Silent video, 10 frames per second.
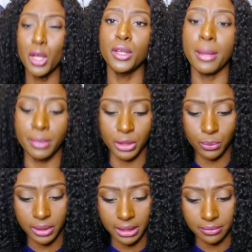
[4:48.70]
Number
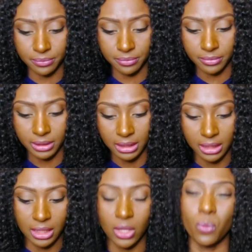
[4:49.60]
3
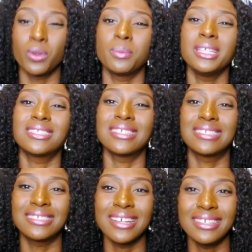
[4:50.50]
would be to
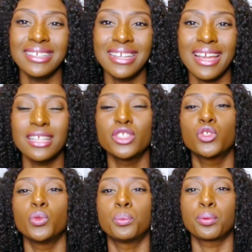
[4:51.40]
study and
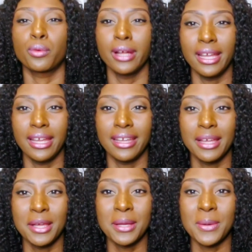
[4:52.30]
to pray.
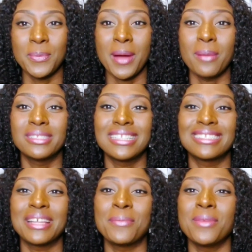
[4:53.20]
The Bible says
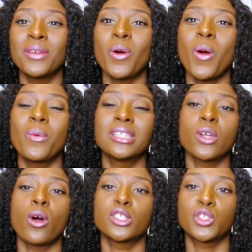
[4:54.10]
that men always
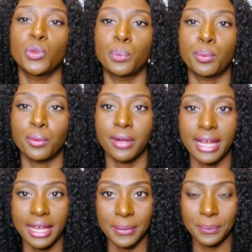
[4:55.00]
ought to
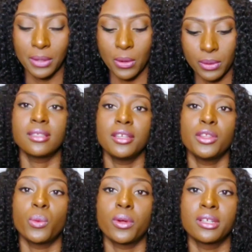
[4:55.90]
pray. Okay,
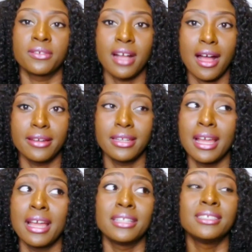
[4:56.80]
the word of God.
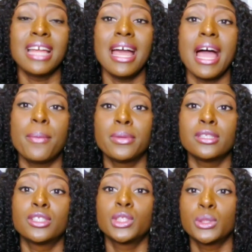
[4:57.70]
that
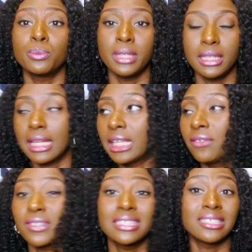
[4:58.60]
happens to me. Like
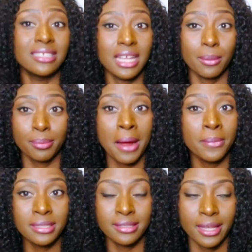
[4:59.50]
even today, a prime
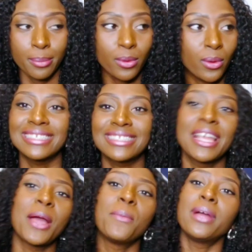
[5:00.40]
example.
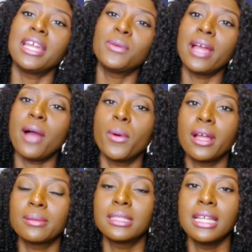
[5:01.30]
But anyway, I woke
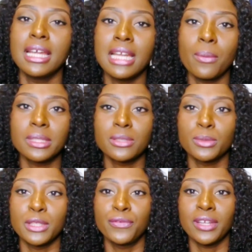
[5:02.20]
up today and I wasn't
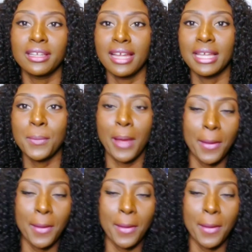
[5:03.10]
really feeling like my